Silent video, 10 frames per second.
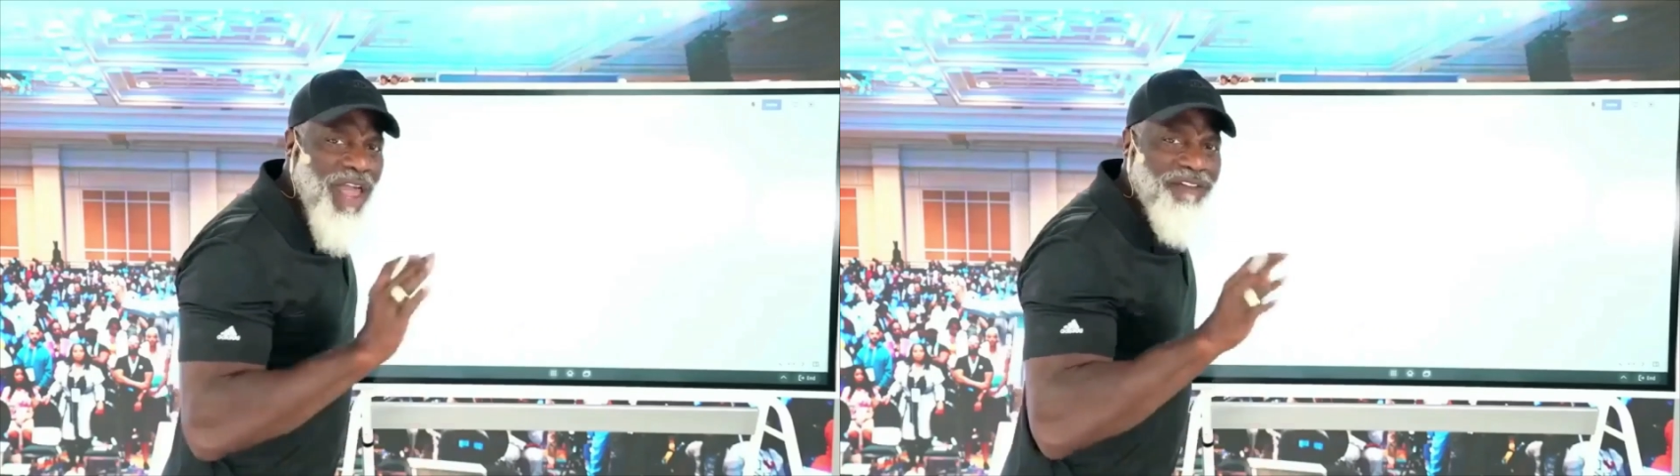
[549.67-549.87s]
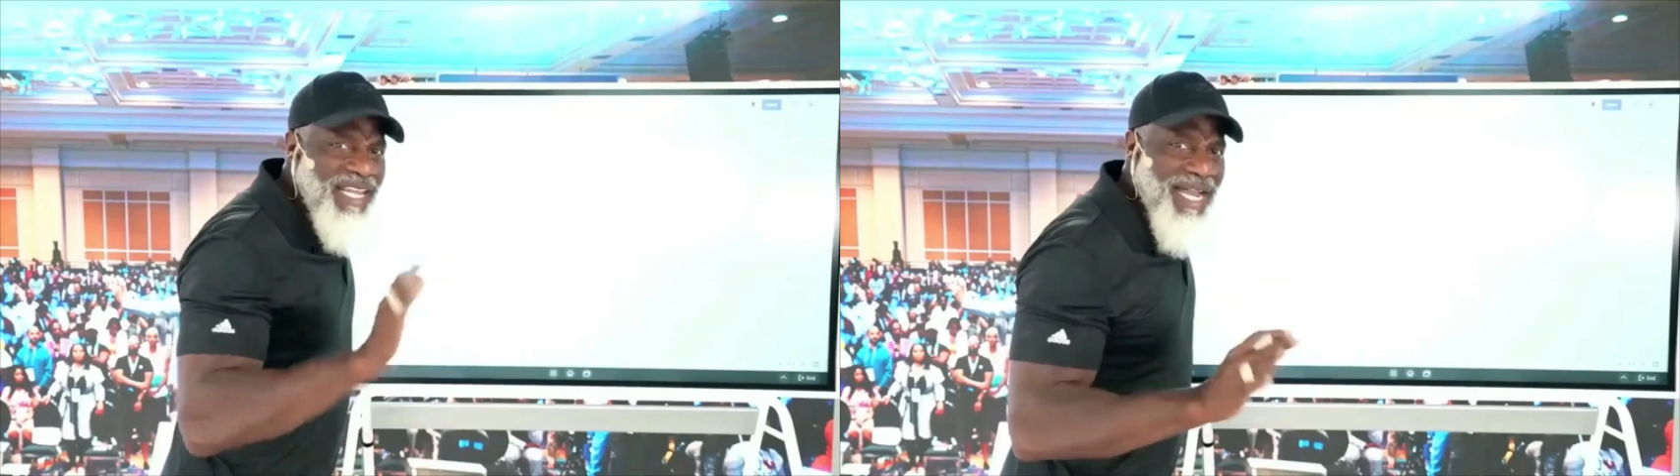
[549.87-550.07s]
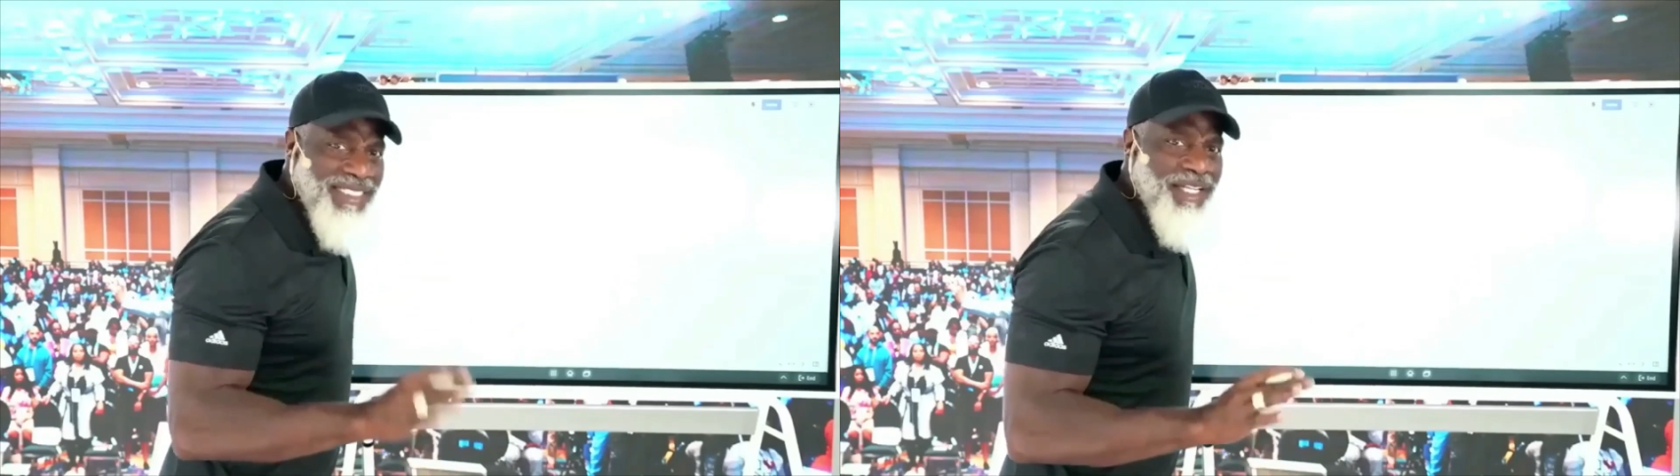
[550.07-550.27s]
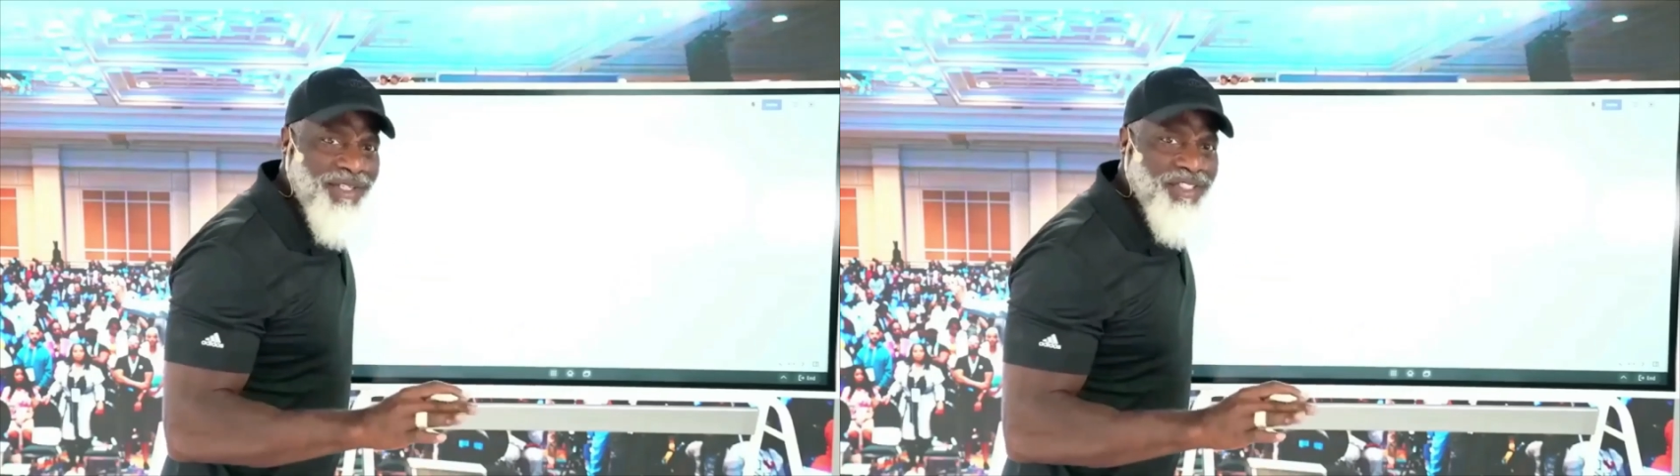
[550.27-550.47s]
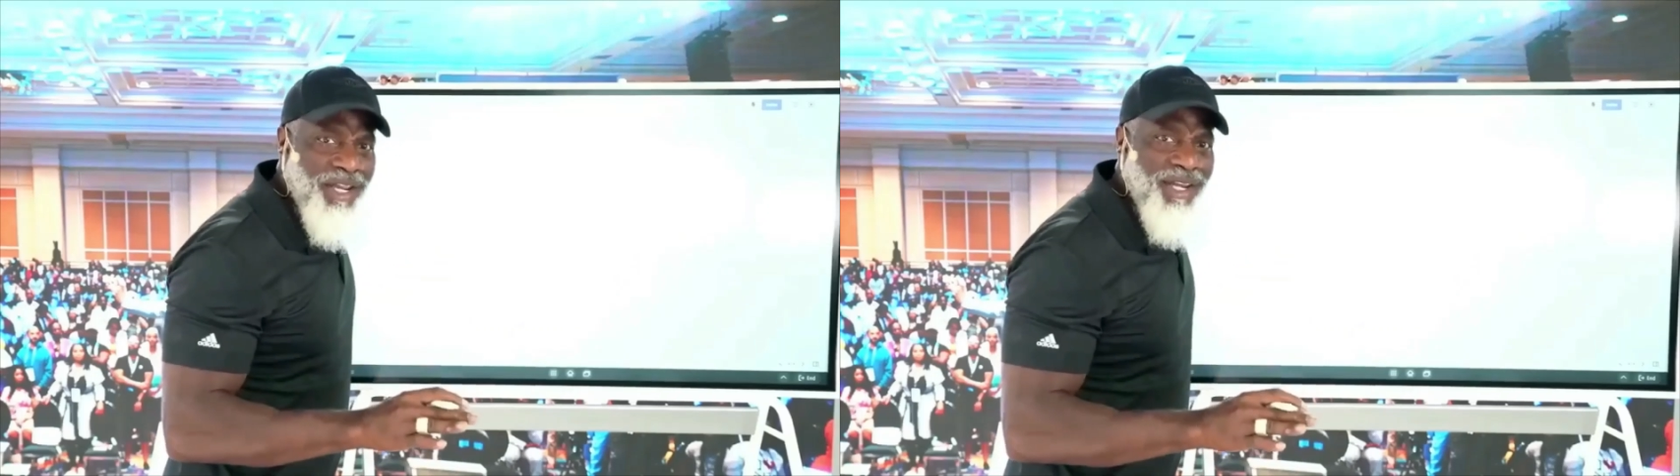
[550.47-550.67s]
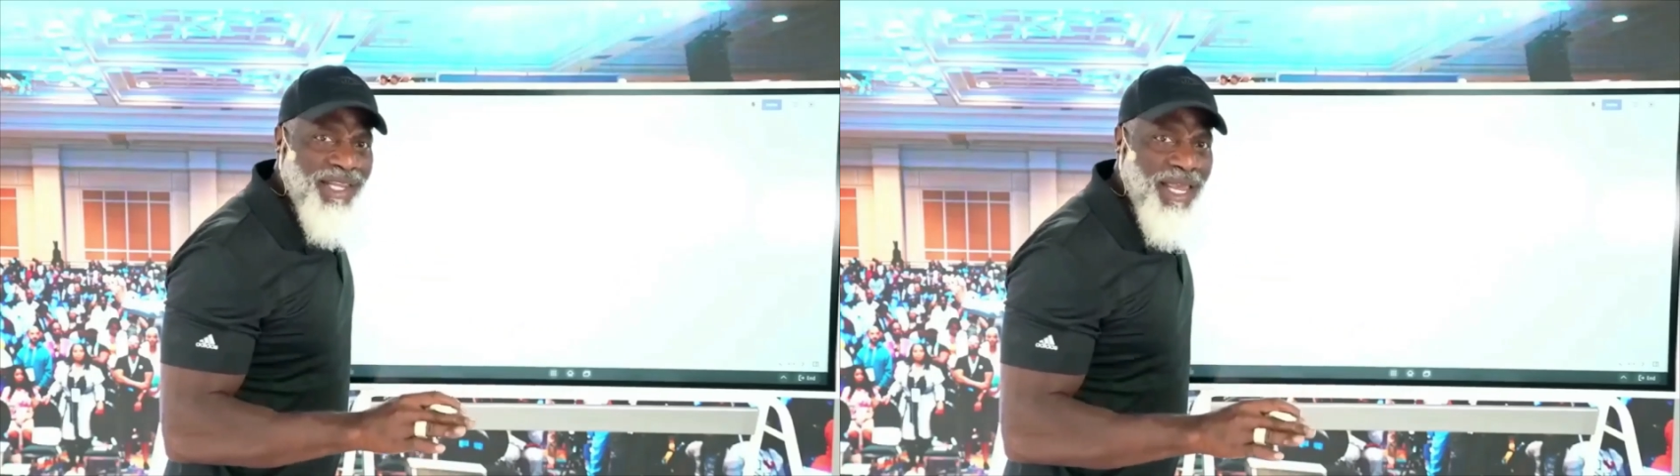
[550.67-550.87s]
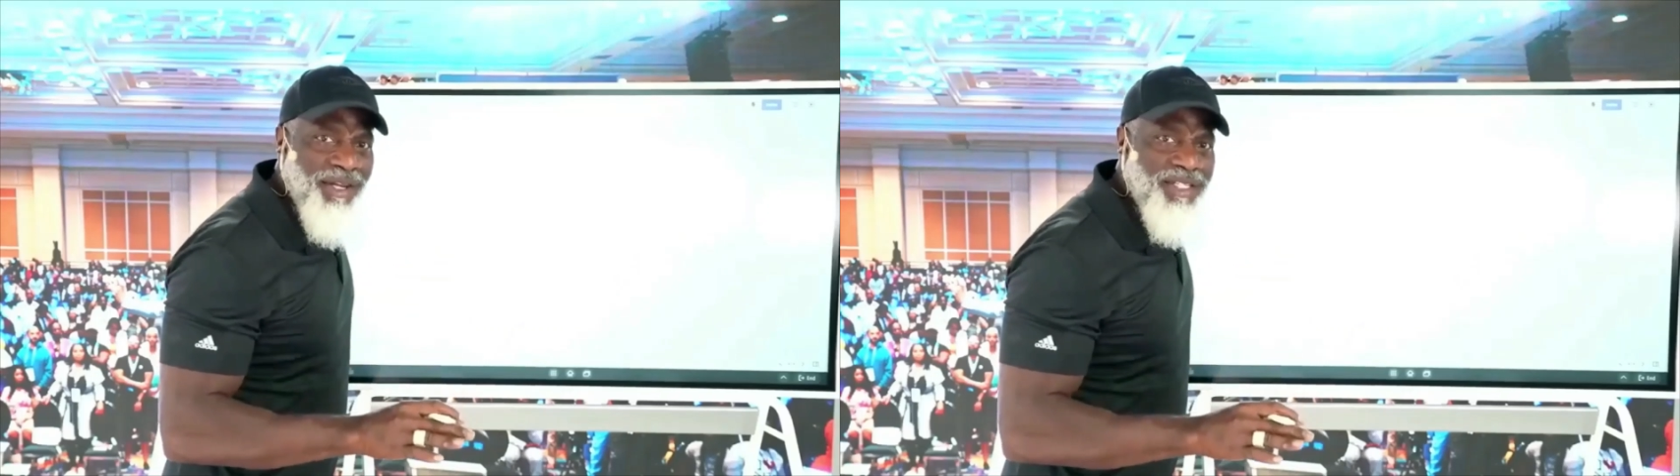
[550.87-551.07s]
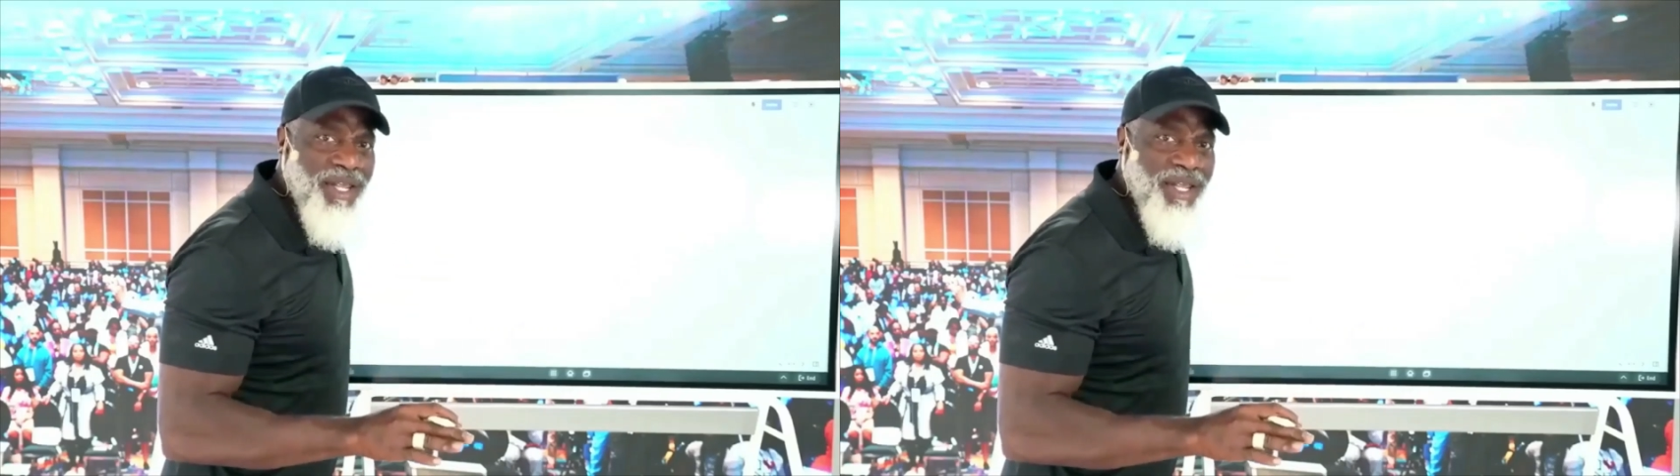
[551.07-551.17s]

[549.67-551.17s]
any idea what a checking account is?